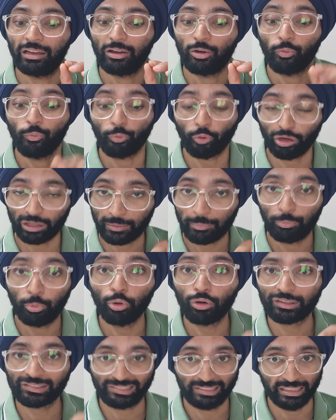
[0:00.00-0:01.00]
what
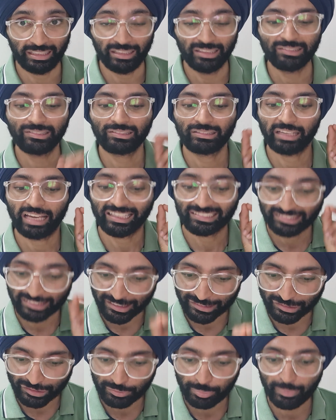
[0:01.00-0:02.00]
book says:
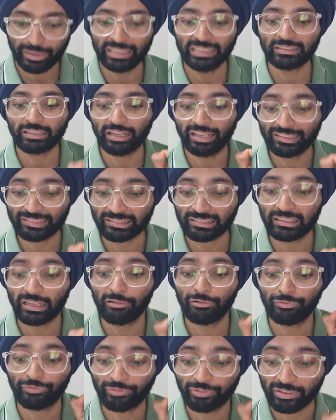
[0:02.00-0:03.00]
assessment is the
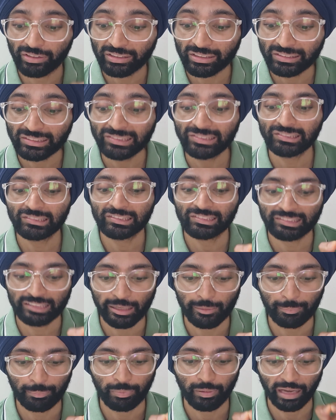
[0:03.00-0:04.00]
first
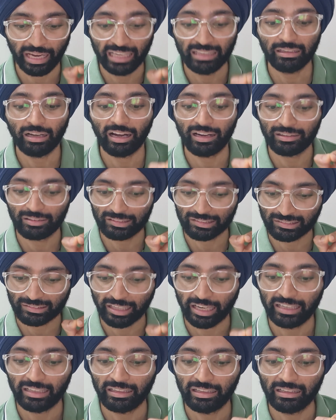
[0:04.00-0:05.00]
step in
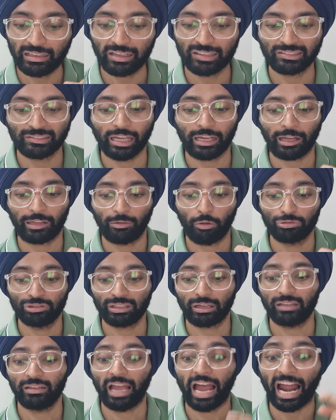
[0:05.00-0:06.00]
understanding a
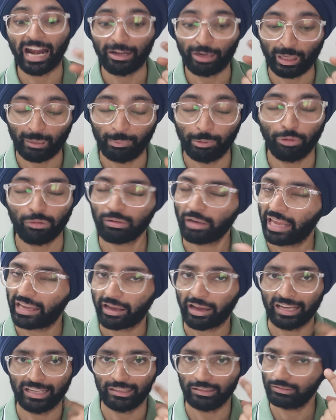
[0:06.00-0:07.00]
psychological attribute. Like
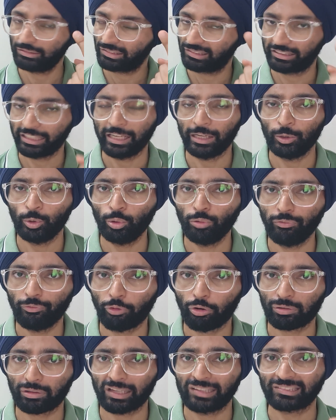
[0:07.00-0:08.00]
I said you,
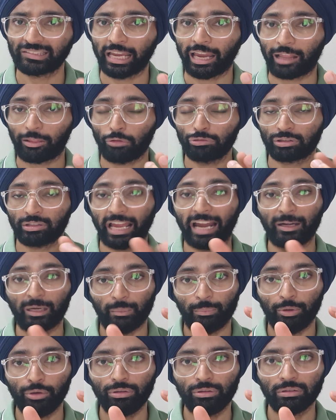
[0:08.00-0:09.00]
what is psychological
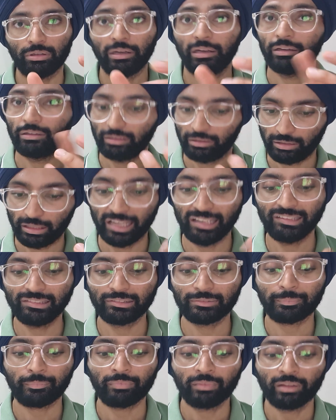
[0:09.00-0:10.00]
attribute is.